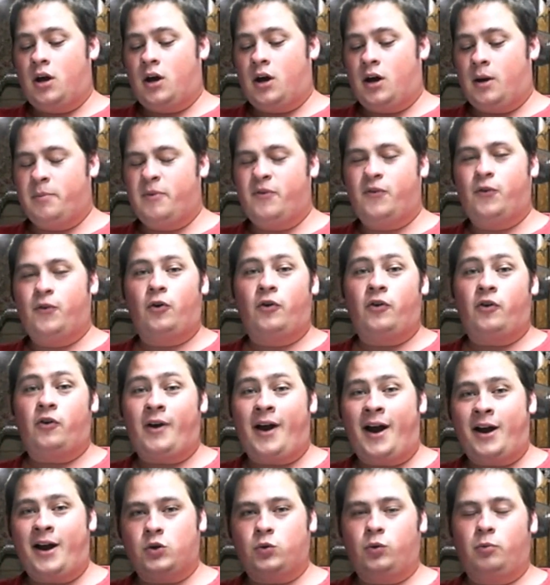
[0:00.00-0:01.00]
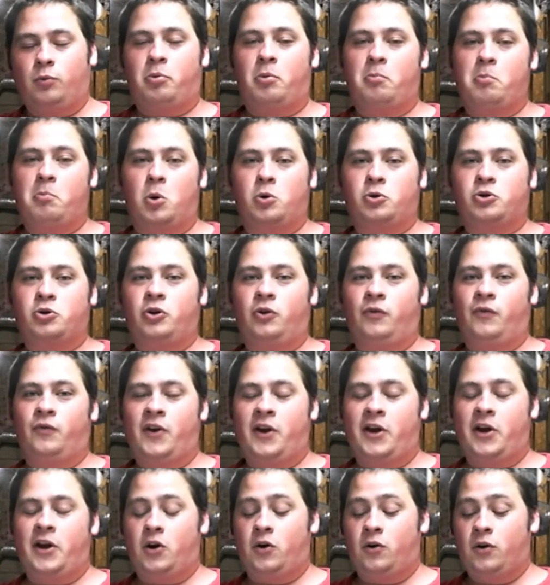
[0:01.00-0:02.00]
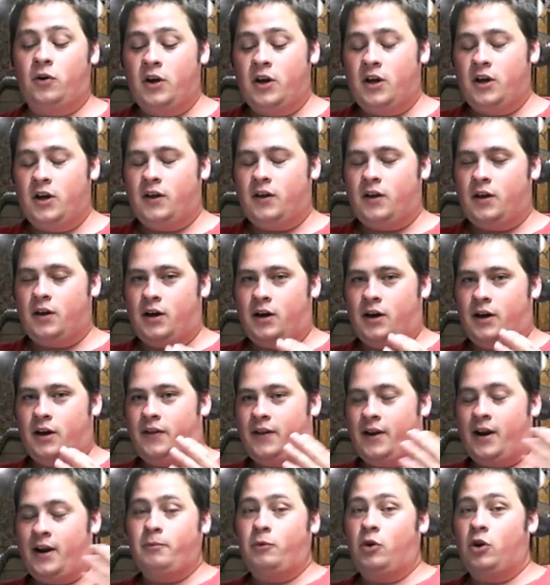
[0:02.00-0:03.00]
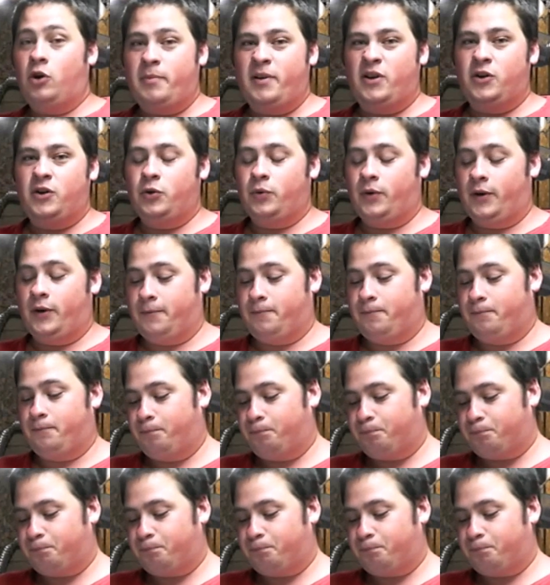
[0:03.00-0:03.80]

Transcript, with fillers: uh, before their actual promotional video uh, that I'm going to be doing.